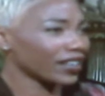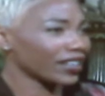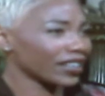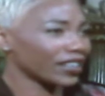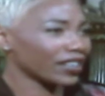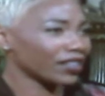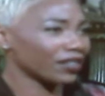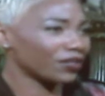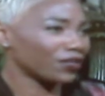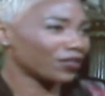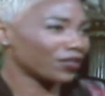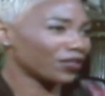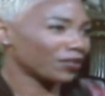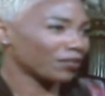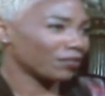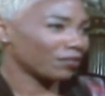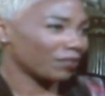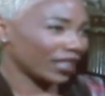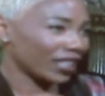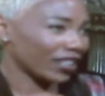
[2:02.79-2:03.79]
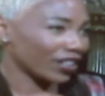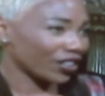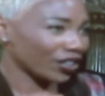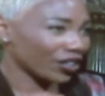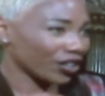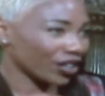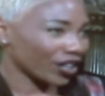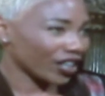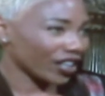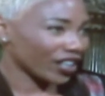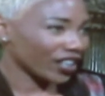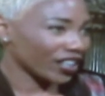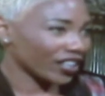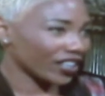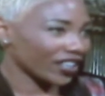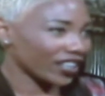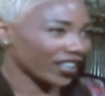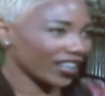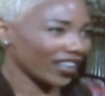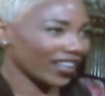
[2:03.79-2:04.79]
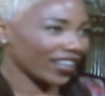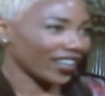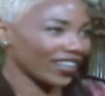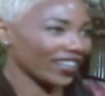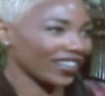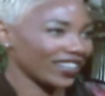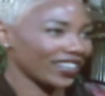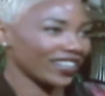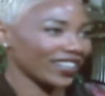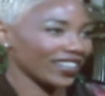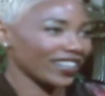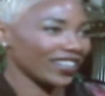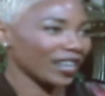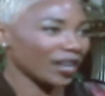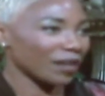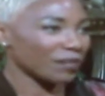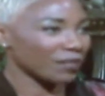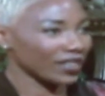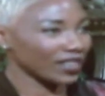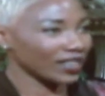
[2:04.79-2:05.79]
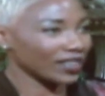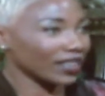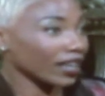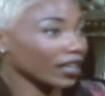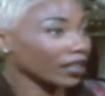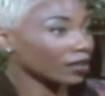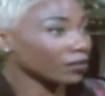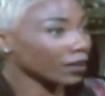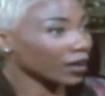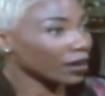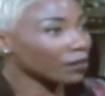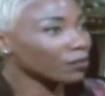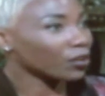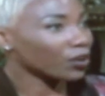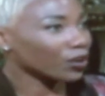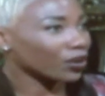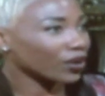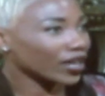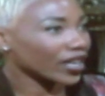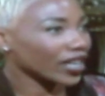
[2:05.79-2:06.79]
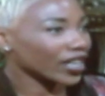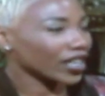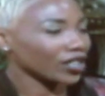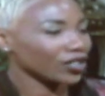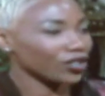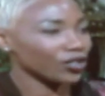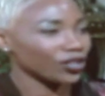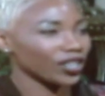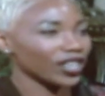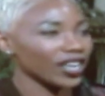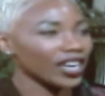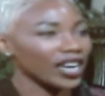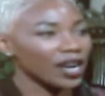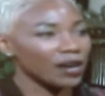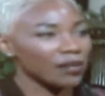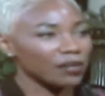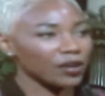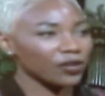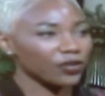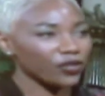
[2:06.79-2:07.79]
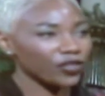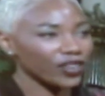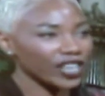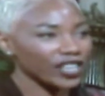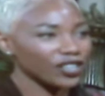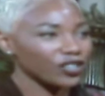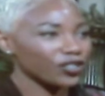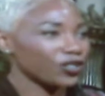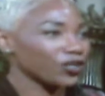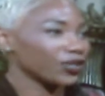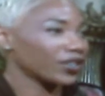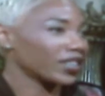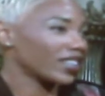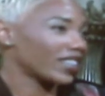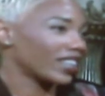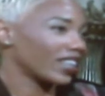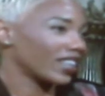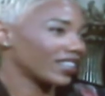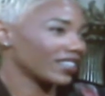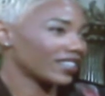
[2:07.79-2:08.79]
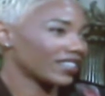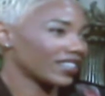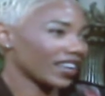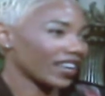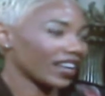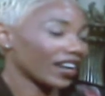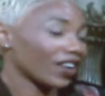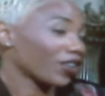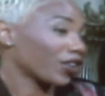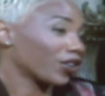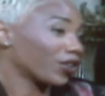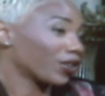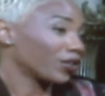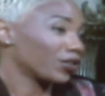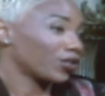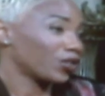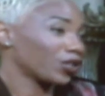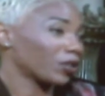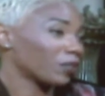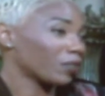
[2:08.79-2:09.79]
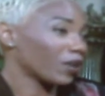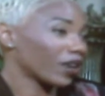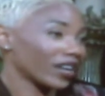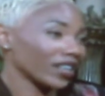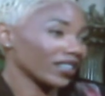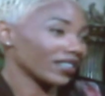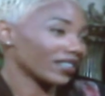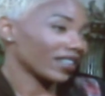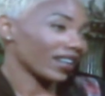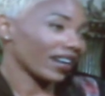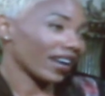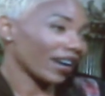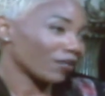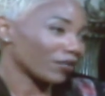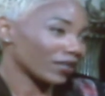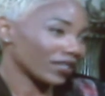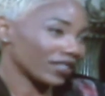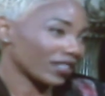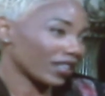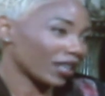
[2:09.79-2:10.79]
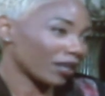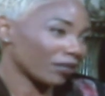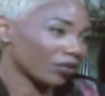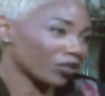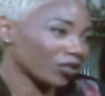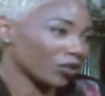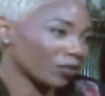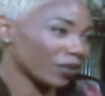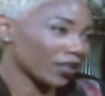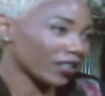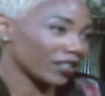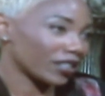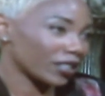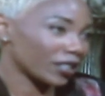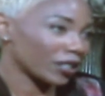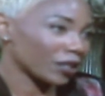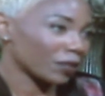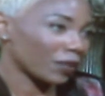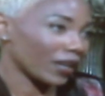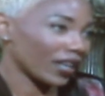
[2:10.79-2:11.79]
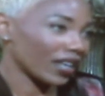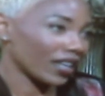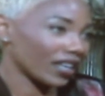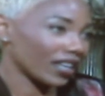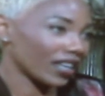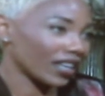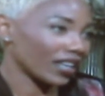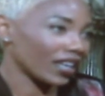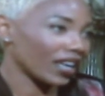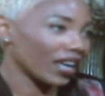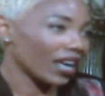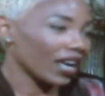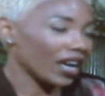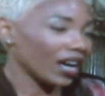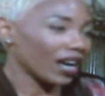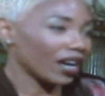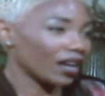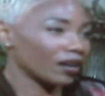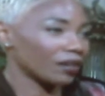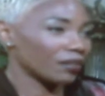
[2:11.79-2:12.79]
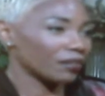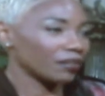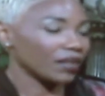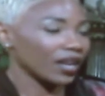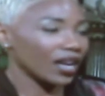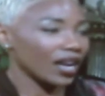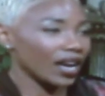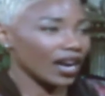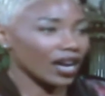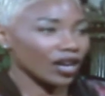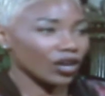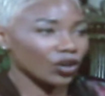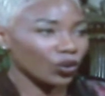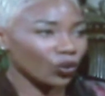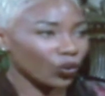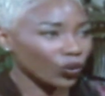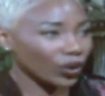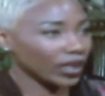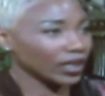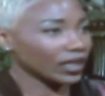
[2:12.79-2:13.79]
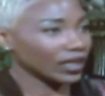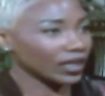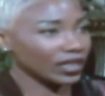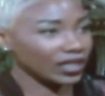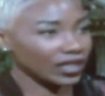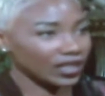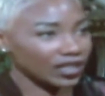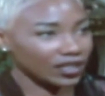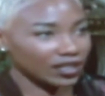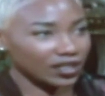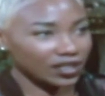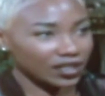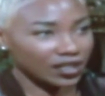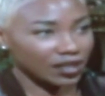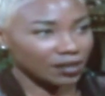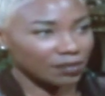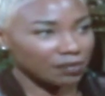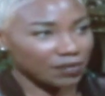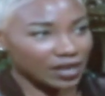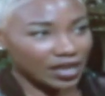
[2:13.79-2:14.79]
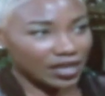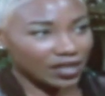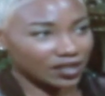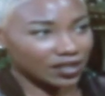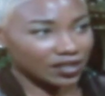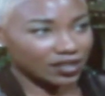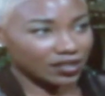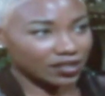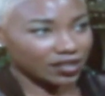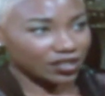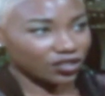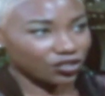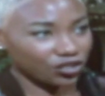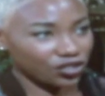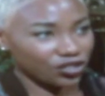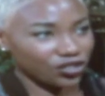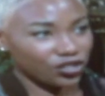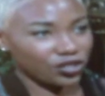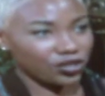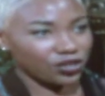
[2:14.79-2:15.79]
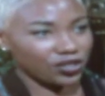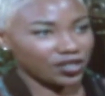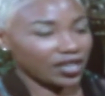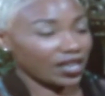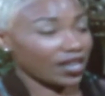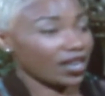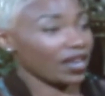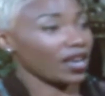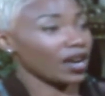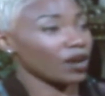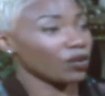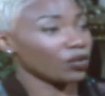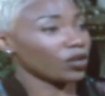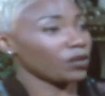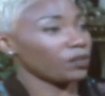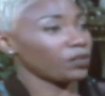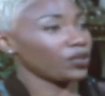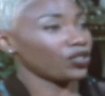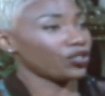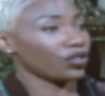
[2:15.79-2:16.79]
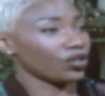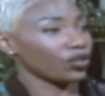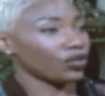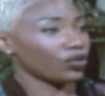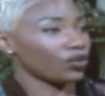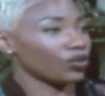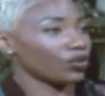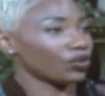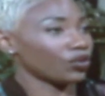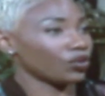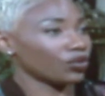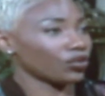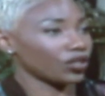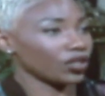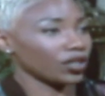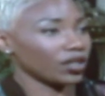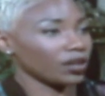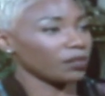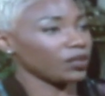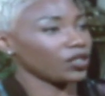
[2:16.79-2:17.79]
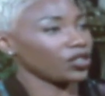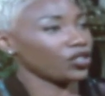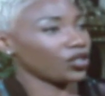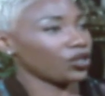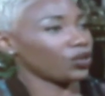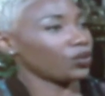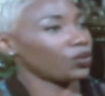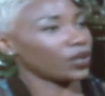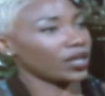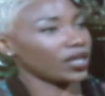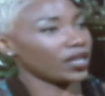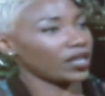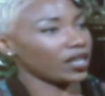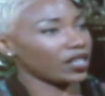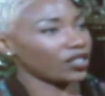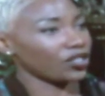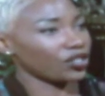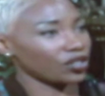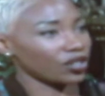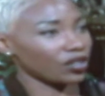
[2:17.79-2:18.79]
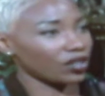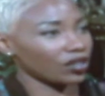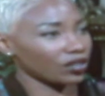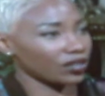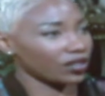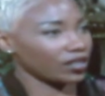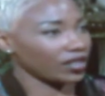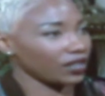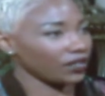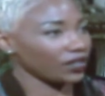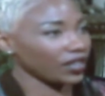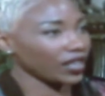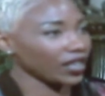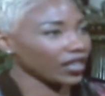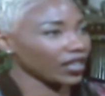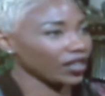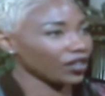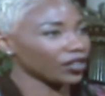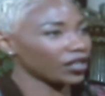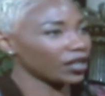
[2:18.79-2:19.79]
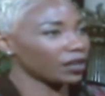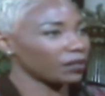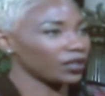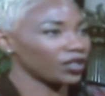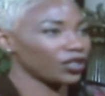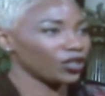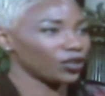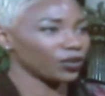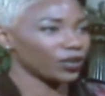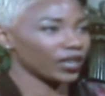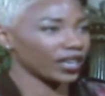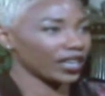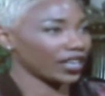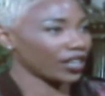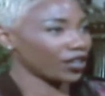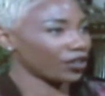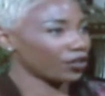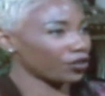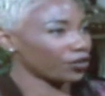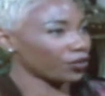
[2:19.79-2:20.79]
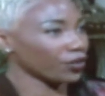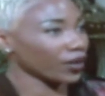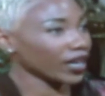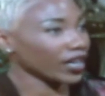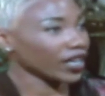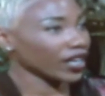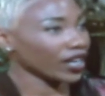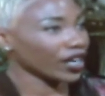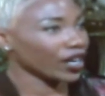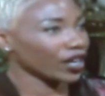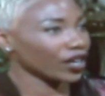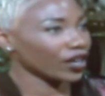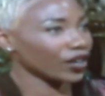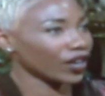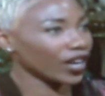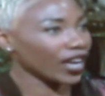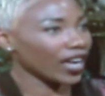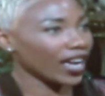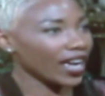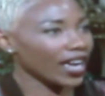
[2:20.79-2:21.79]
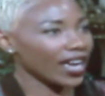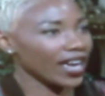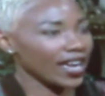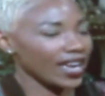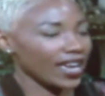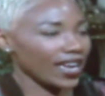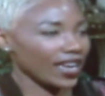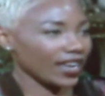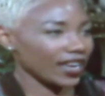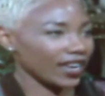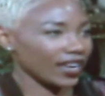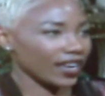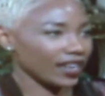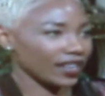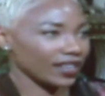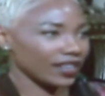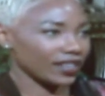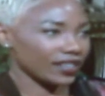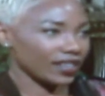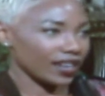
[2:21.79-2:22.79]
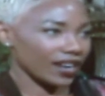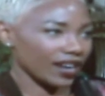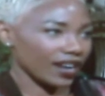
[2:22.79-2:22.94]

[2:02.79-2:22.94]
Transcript: of being the nerd and not being liked by boys, or my friends doing things or going to the parties that I wasn't able to participate in, I quickly made a decision to say, hey, I want to be so cool, so let me do what I saw on TV, or let me do what I hear on the radio. And